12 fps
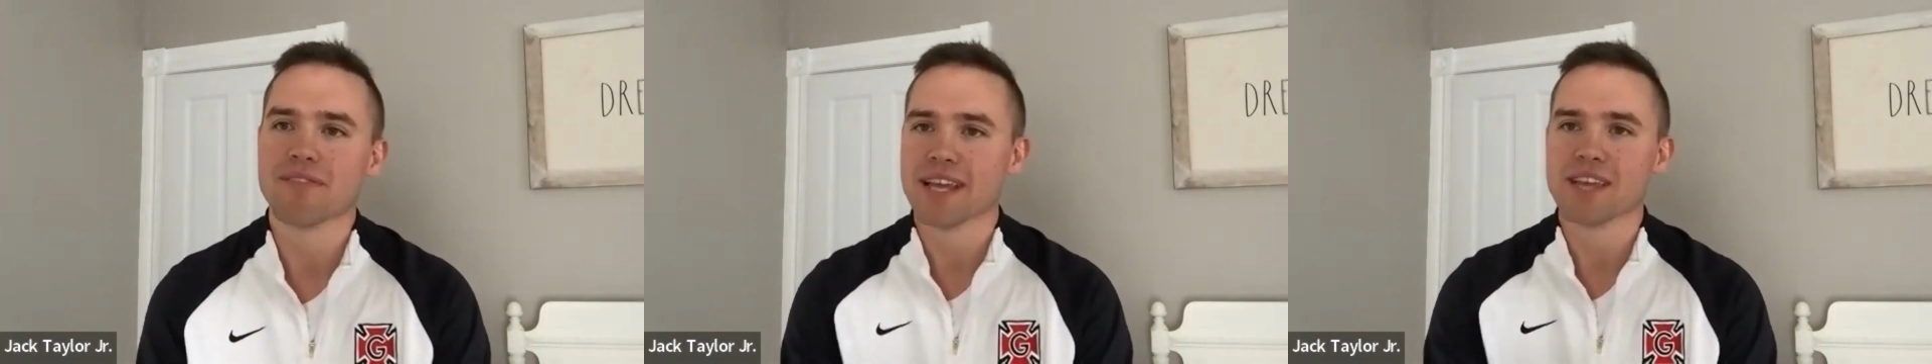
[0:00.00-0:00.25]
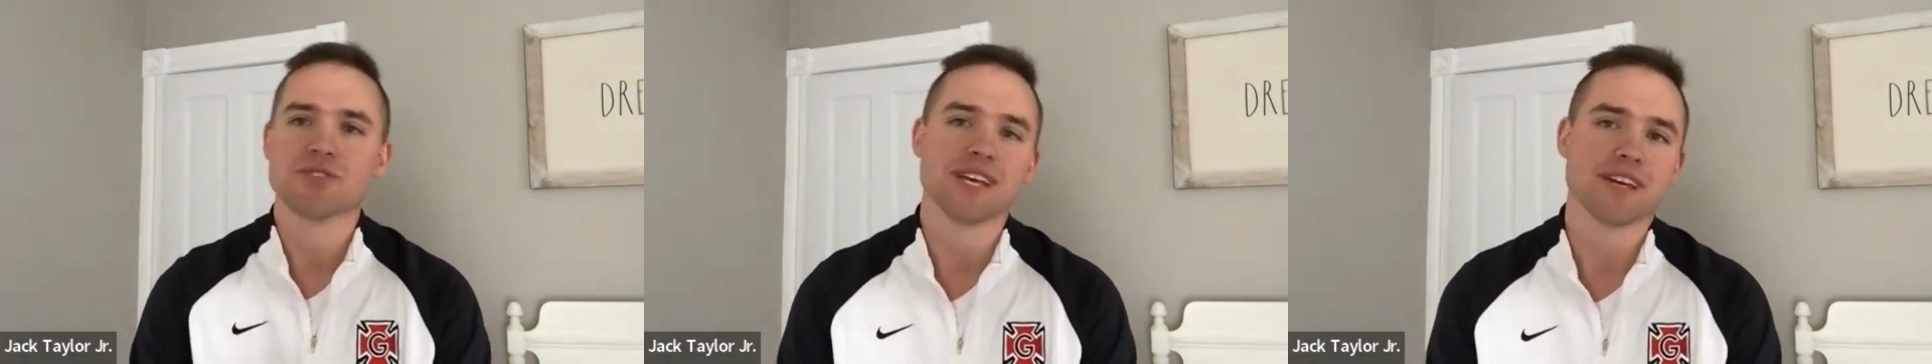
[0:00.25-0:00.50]
And
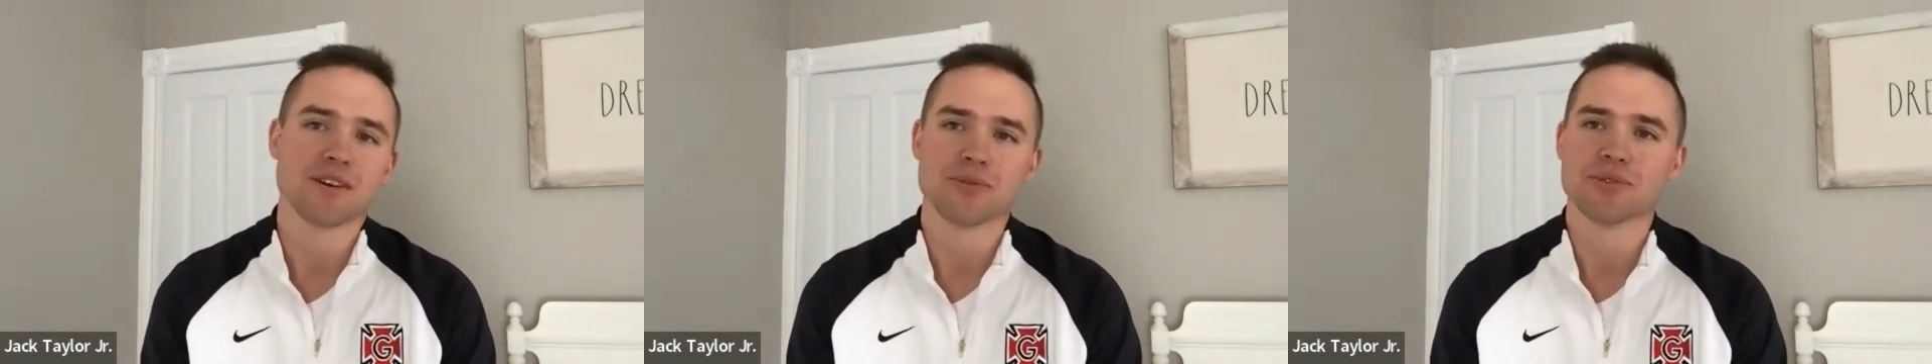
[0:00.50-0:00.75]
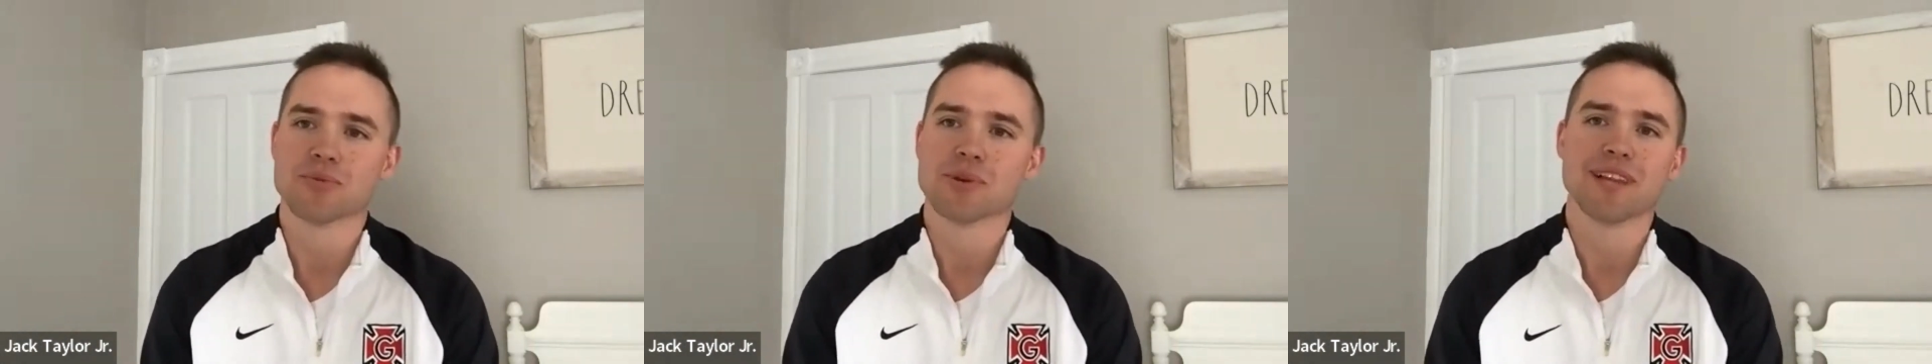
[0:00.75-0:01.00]
like you say, it
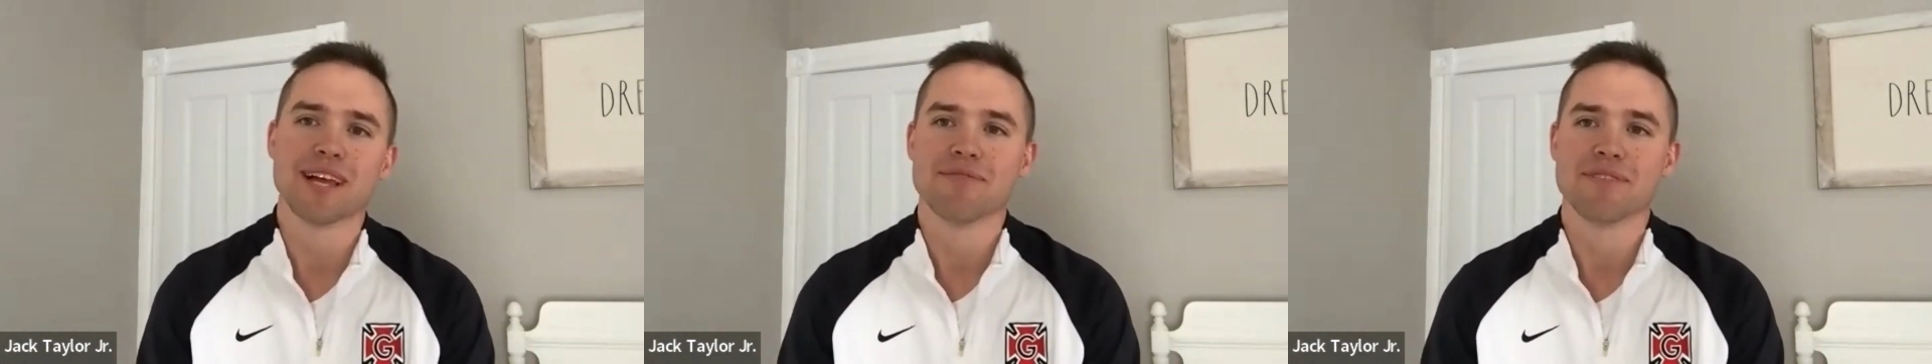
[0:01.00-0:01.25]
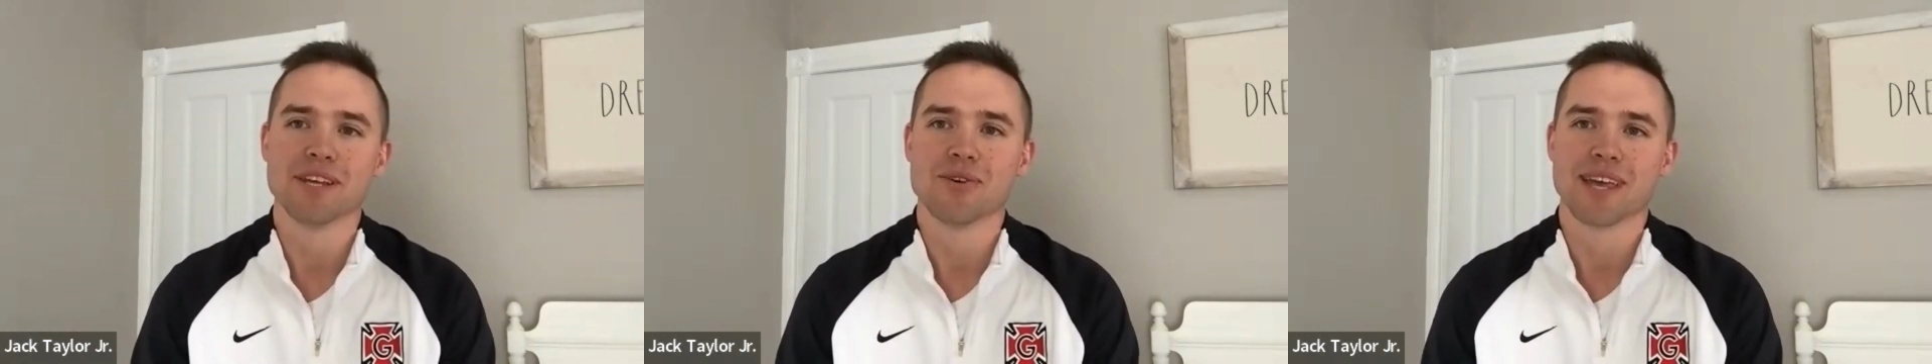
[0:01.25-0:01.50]
was a real life
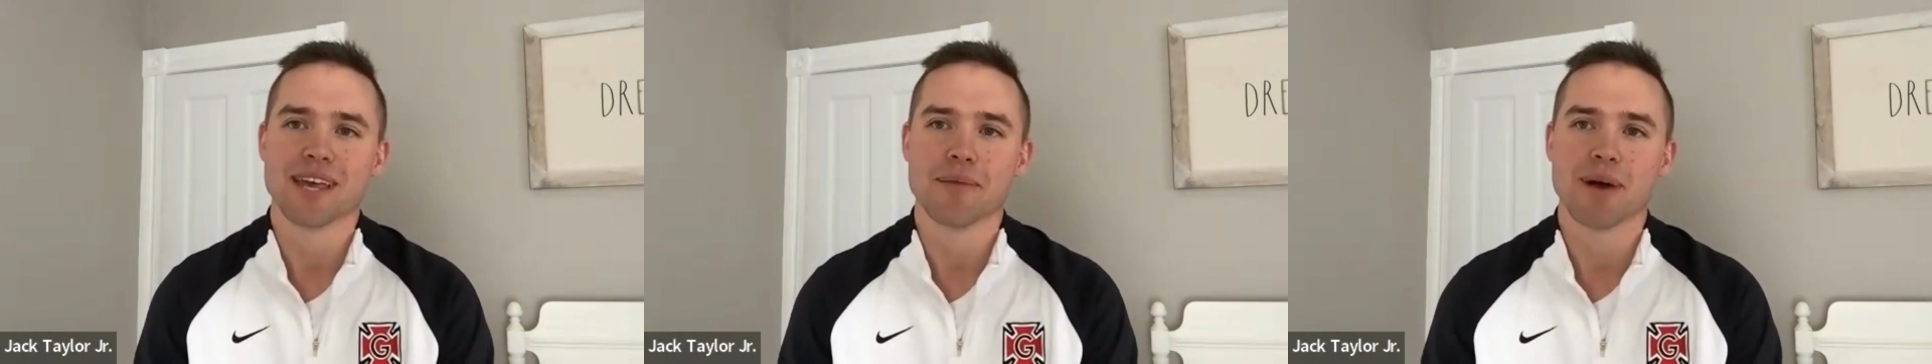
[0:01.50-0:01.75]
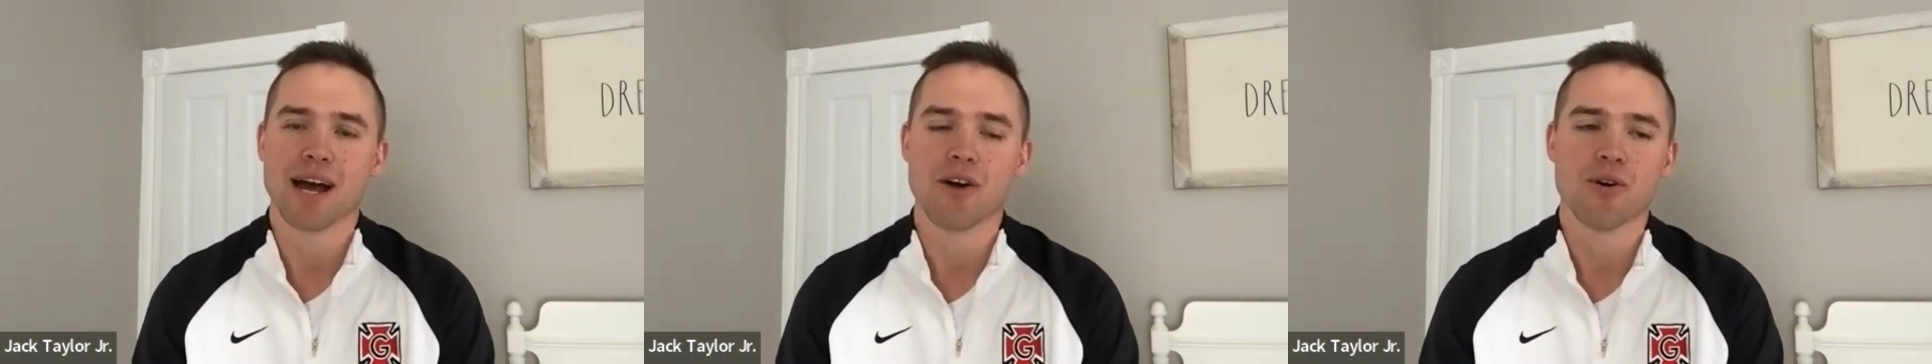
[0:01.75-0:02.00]
video game.
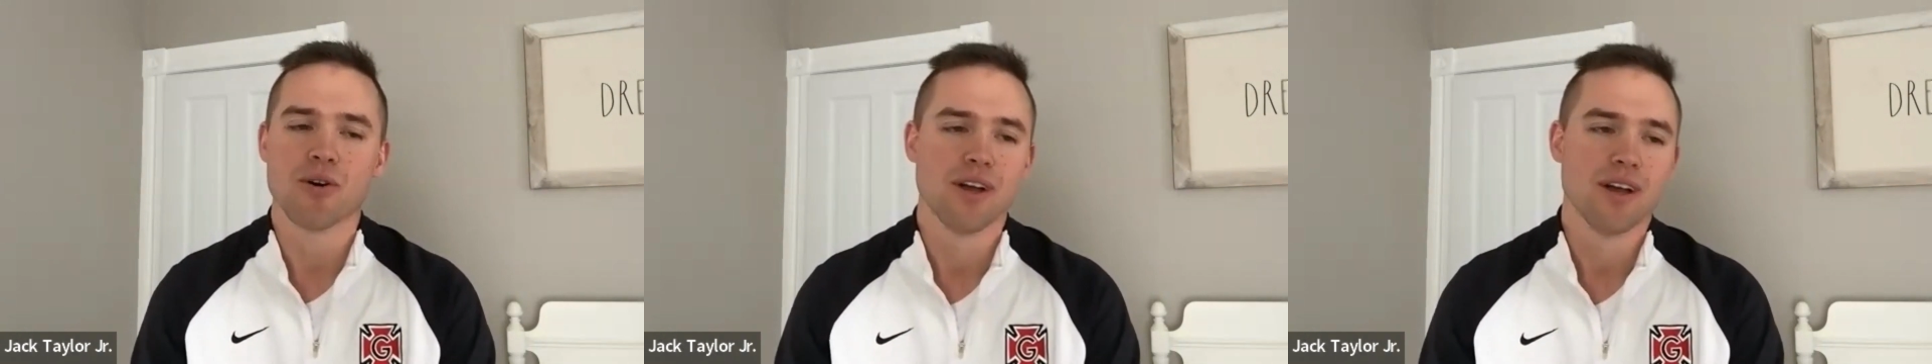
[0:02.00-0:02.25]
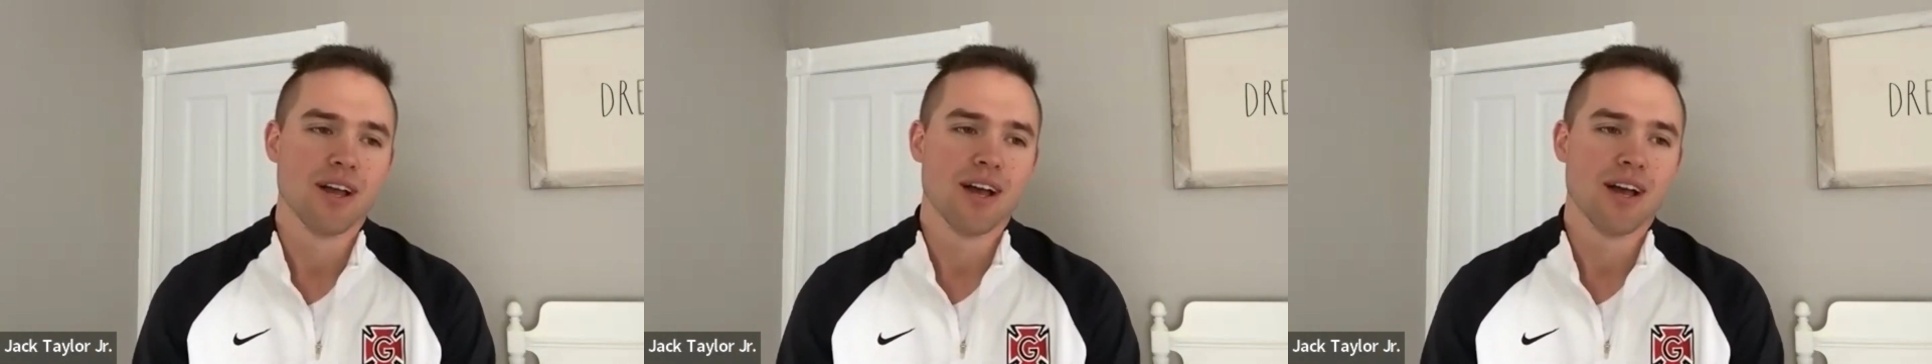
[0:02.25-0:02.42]
How